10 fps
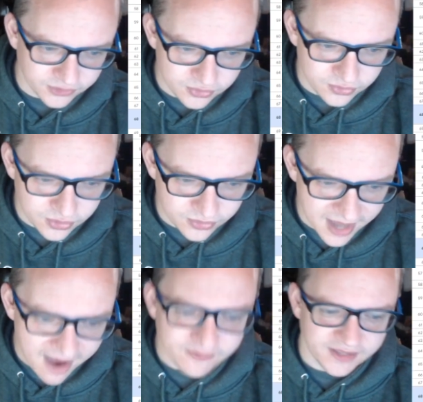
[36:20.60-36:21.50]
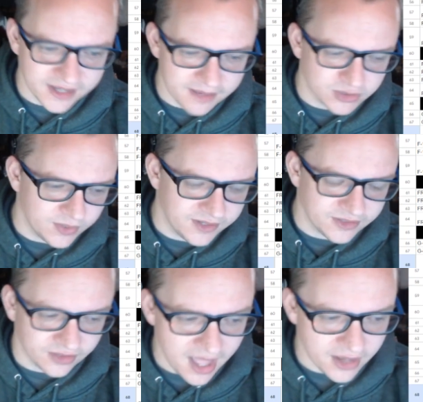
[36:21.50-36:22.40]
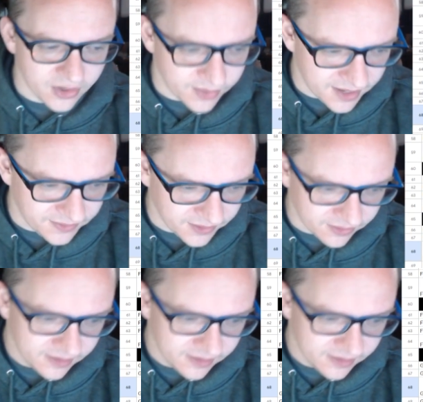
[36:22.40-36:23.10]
used, everything in between. There's a lot going on there.